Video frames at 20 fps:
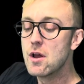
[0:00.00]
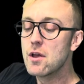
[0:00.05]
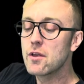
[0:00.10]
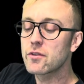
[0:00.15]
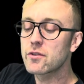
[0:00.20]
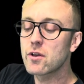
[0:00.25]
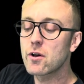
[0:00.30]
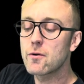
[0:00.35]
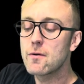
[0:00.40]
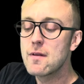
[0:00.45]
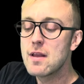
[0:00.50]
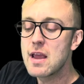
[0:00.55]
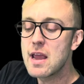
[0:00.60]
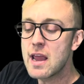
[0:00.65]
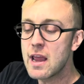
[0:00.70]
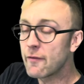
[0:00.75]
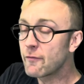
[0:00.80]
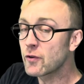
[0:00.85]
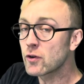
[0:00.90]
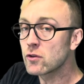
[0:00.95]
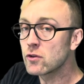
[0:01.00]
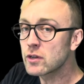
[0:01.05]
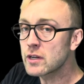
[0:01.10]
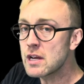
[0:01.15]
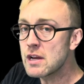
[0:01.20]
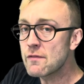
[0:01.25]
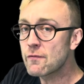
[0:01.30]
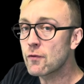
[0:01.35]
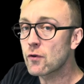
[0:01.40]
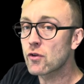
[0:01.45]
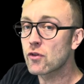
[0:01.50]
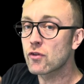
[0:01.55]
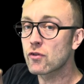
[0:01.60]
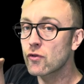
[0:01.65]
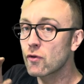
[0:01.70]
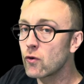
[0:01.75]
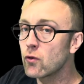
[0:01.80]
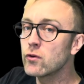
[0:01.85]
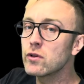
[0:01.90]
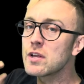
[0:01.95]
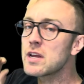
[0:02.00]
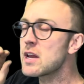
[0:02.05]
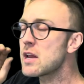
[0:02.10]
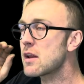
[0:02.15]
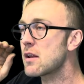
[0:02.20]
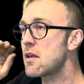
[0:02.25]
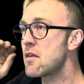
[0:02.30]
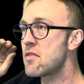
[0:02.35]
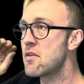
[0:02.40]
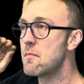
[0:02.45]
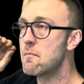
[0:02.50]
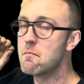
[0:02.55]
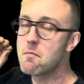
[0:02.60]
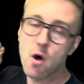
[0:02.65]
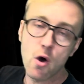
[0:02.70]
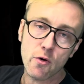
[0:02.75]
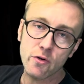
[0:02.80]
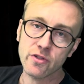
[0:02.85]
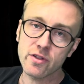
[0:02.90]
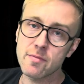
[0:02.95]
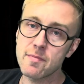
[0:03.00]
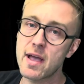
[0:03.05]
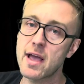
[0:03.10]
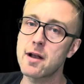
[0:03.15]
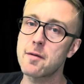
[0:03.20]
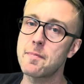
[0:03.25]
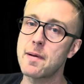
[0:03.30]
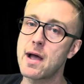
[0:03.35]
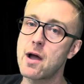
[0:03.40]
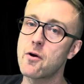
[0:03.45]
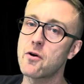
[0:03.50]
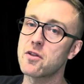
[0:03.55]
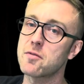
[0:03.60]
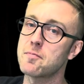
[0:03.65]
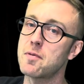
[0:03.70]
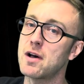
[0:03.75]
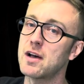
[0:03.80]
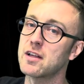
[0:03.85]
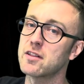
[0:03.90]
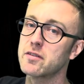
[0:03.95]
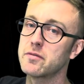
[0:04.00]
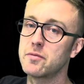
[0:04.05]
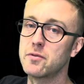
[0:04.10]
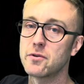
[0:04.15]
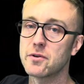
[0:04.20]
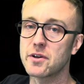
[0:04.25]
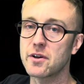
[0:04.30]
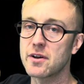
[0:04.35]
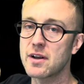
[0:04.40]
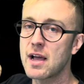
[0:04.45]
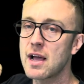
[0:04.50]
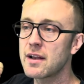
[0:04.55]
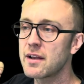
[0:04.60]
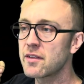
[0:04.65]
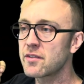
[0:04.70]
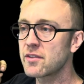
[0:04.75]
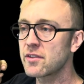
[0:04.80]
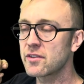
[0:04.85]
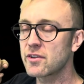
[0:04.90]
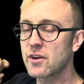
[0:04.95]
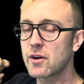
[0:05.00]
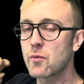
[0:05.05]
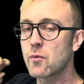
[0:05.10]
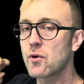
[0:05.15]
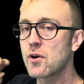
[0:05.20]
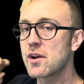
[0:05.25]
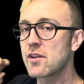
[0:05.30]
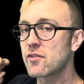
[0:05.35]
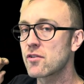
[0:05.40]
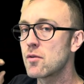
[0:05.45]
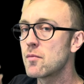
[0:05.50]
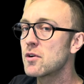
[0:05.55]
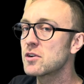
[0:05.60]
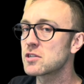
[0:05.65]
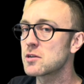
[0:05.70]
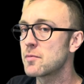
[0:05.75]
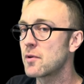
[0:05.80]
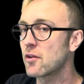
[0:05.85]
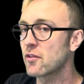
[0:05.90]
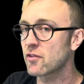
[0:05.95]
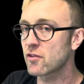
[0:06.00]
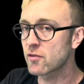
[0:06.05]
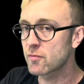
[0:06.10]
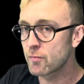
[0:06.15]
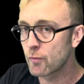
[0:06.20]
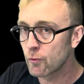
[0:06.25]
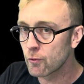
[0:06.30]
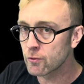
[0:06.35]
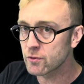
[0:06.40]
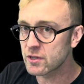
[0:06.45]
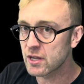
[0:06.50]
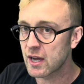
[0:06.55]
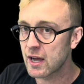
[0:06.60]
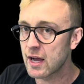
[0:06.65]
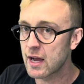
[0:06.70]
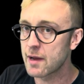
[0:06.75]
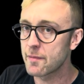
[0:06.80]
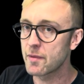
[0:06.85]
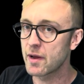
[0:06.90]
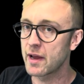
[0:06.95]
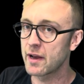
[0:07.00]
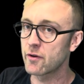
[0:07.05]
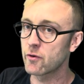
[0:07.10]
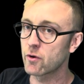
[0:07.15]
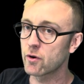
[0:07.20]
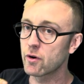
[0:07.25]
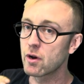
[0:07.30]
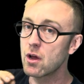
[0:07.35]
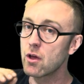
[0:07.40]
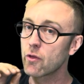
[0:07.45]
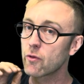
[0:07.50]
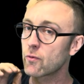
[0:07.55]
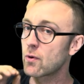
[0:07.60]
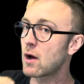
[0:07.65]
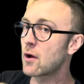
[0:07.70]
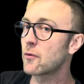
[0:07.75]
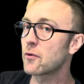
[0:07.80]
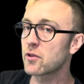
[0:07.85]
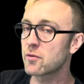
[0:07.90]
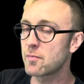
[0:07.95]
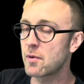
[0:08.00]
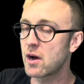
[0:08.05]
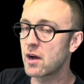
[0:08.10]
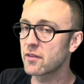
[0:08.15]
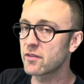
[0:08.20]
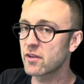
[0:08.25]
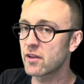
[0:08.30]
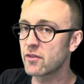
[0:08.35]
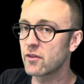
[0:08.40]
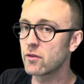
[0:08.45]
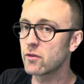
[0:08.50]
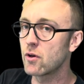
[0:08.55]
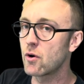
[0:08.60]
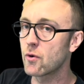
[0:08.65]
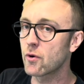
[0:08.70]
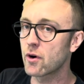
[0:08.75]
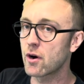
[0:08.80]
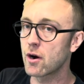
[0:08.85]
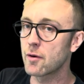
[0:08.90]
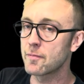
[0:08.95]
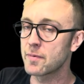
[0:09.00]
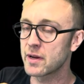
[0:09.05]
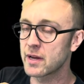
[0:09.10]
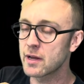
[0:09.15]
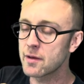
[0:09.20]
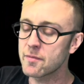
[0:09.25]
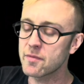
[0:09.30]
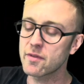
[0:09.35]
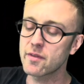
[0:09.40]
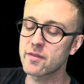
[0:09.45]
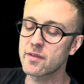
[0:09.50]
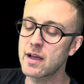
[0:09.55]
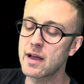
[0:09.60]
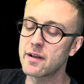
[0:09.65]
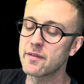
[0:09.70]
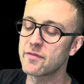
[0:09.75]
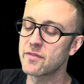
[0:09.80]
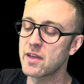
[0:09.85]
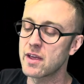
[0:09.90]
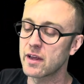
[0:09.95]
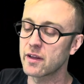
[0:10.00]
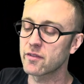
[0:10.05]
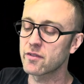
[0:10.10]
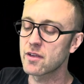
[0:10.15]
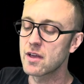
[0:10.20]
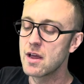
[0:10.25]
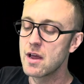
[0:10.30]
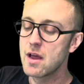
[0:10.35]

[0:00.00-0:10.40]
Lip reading: So if you're looking for solely the most amount of power as possible, you're not necessarily worried so much about spool time and or throttle response on the lower RPM side of things,